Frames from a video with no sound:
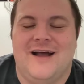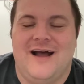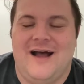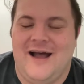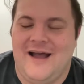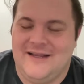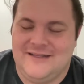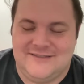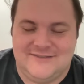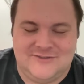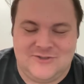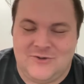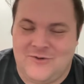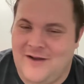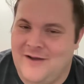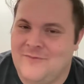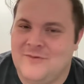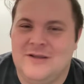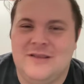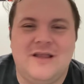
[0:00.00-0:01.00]

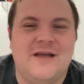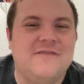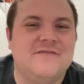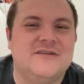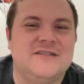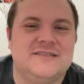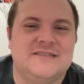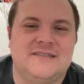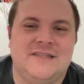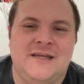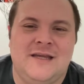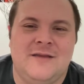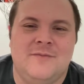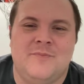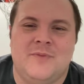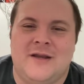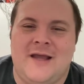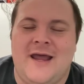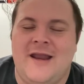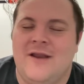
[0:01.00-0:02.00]
I would love to see it,
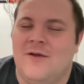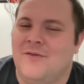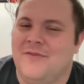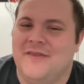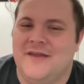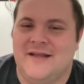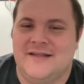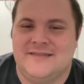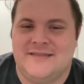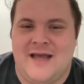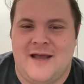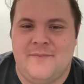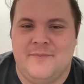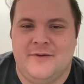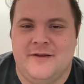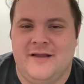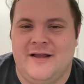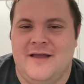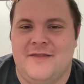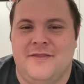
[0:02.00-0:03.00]
but I don't think it's
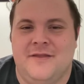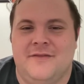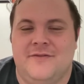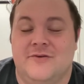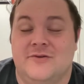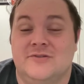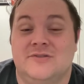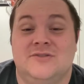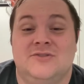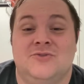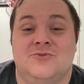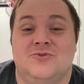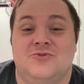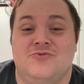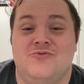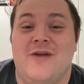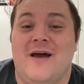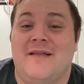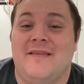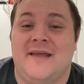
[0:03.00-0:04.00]
happening. I think those two do
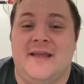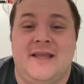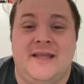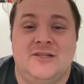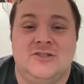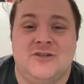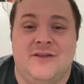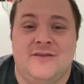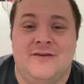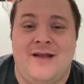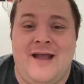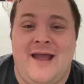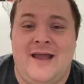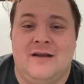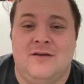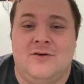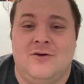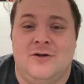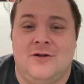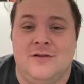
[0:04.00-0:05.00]
not like each other at
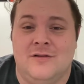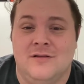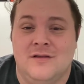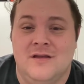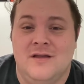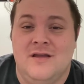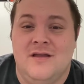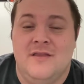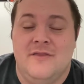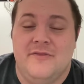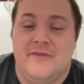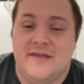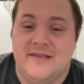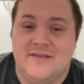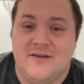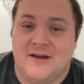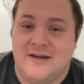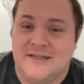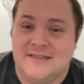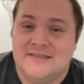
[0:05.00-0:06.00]
all. This
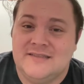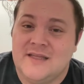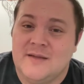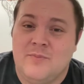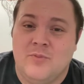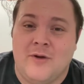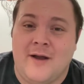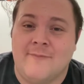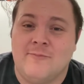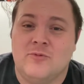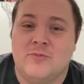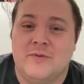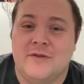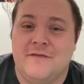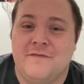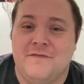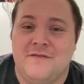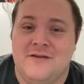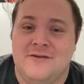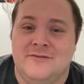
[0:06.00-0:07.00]
honestly probably
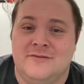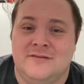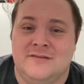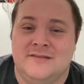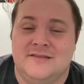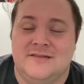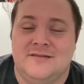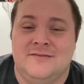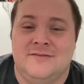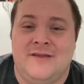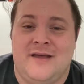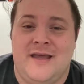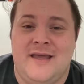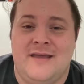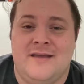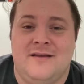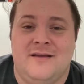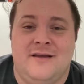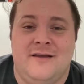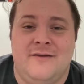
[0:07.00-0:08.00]
feels
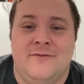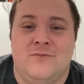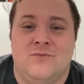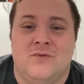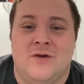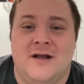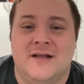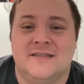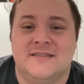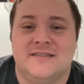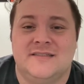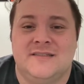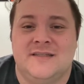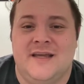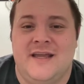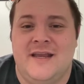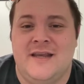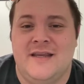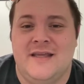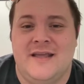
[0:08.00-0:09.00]
like a Russ to
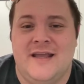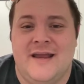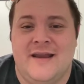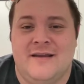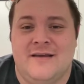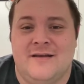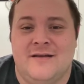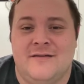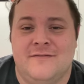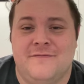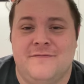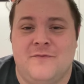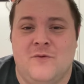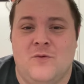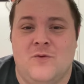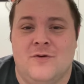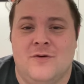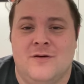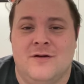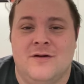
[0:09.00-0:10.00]
Indiana
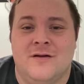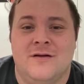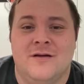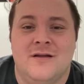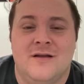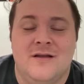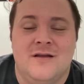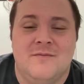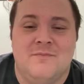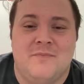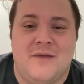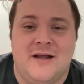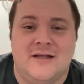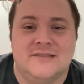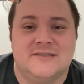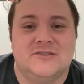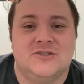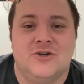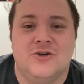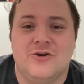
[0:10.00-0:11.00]
for
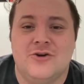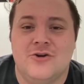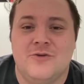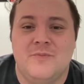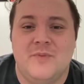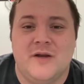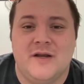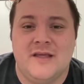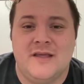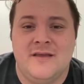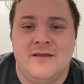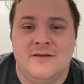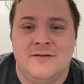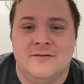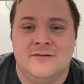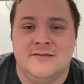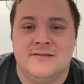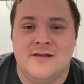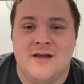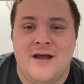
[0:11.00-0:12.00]
Miles Turner, Buddy
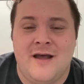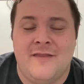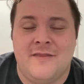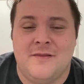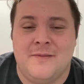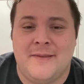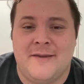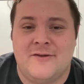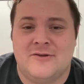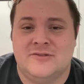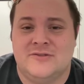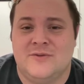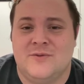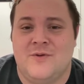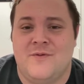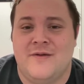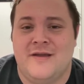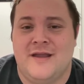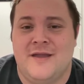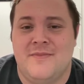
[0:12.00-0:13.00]
Hield, the Lakers
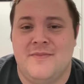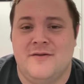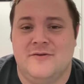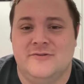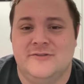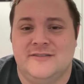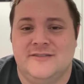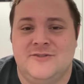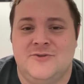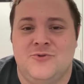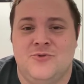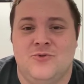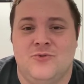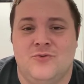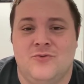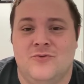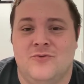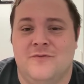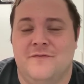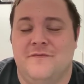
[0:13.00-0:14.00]
throwing in those
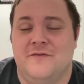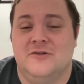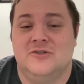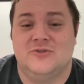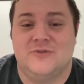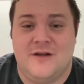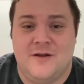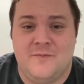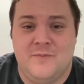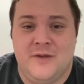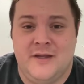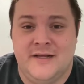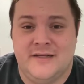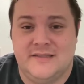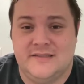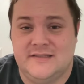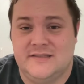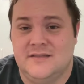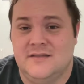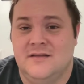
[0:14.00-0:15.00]
two first-round
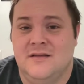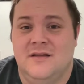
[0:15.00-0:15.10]
picks.